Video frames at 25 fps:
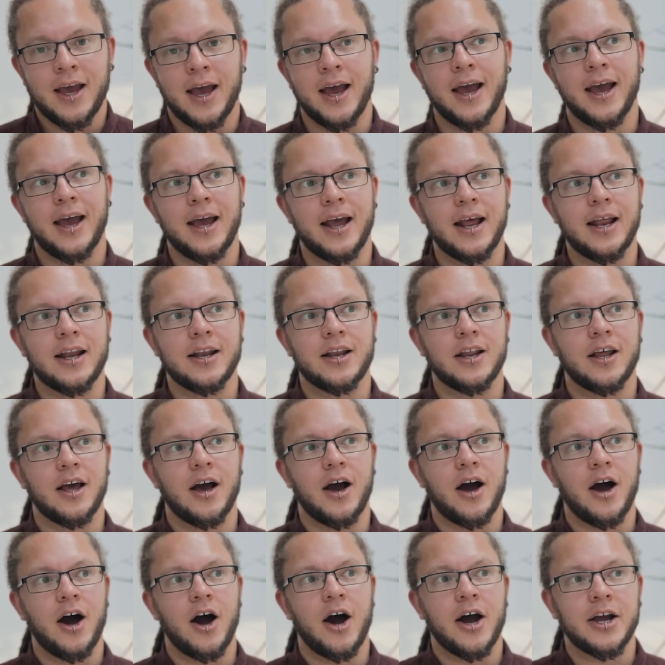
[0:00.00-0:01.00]
and
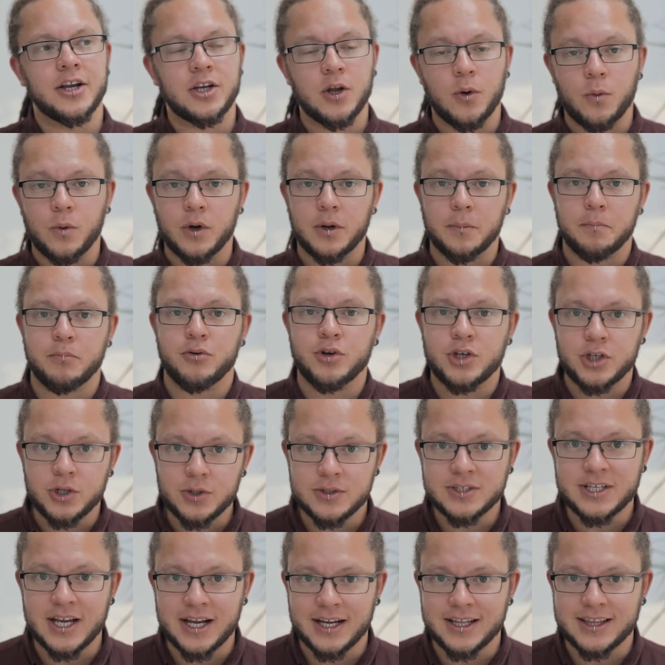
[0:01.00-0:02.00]
I don't want to
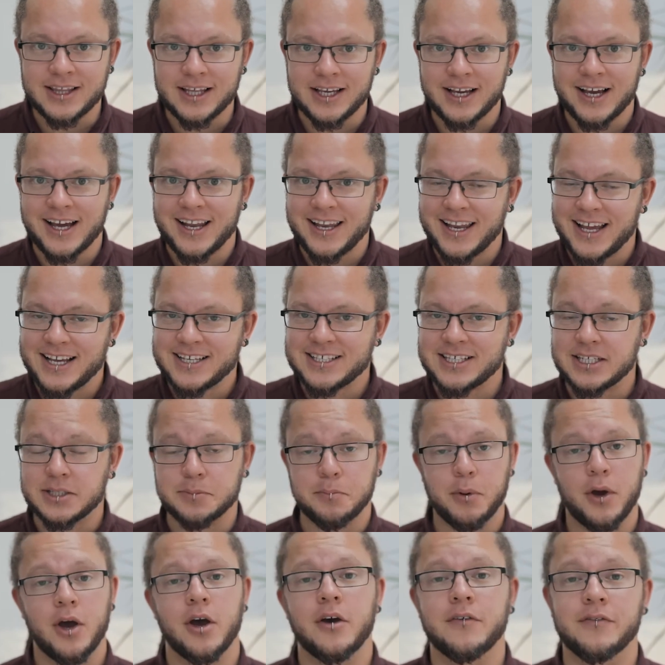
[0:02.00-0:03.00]
produce anything unless it's
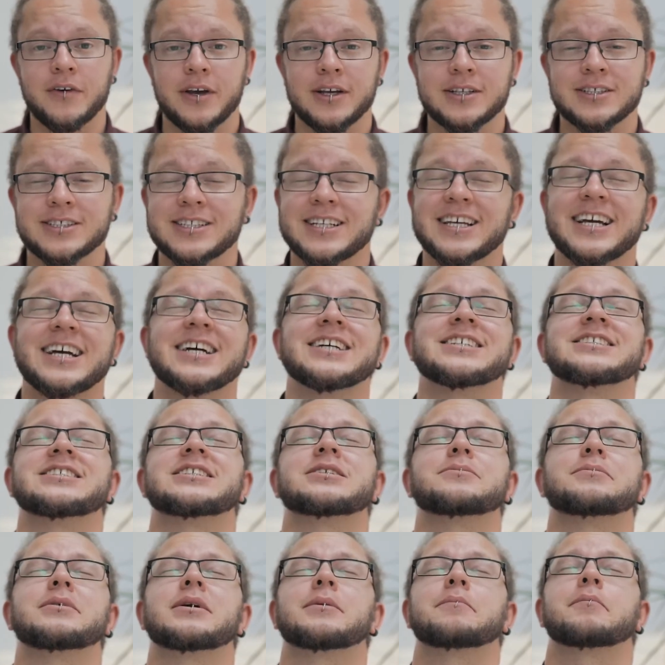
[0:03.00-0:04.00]
perfect, and it has
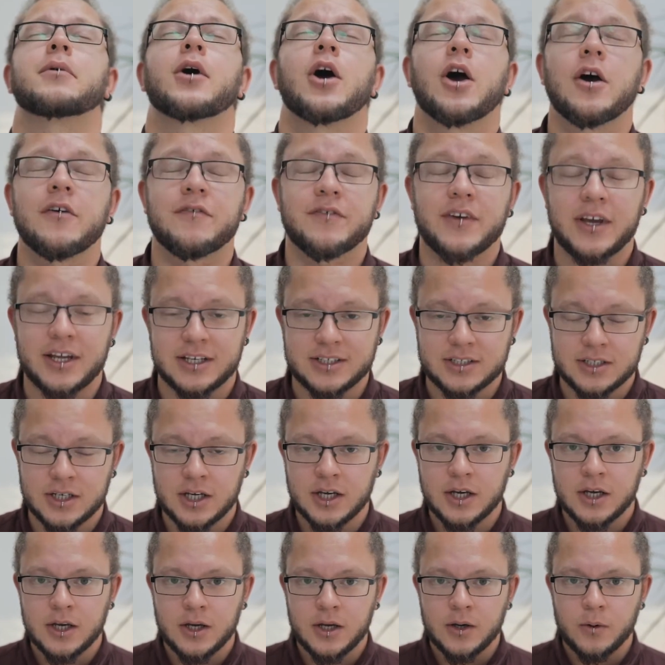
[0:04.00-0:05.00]
to be perfect,
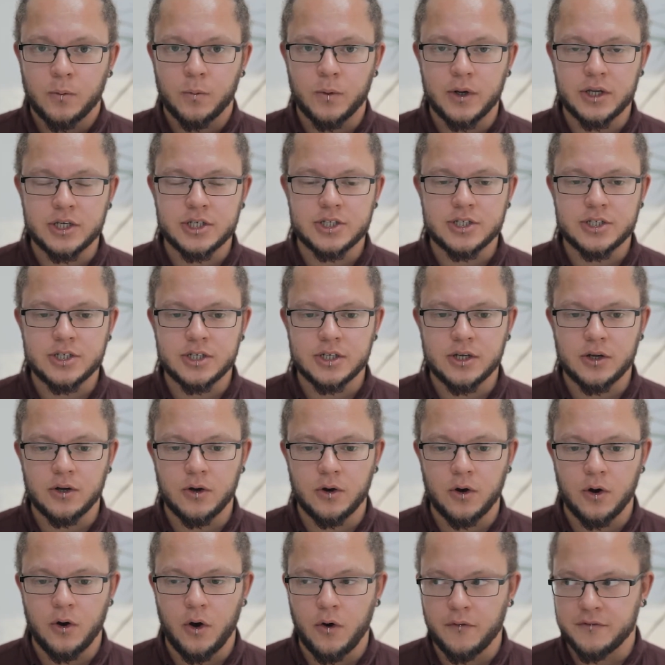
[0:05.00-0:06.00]
which
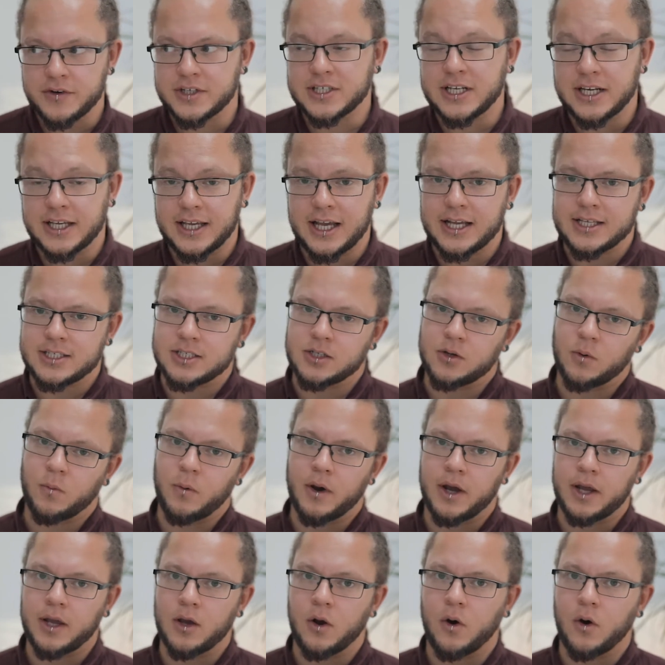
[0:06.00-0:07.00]
obviously gets in the way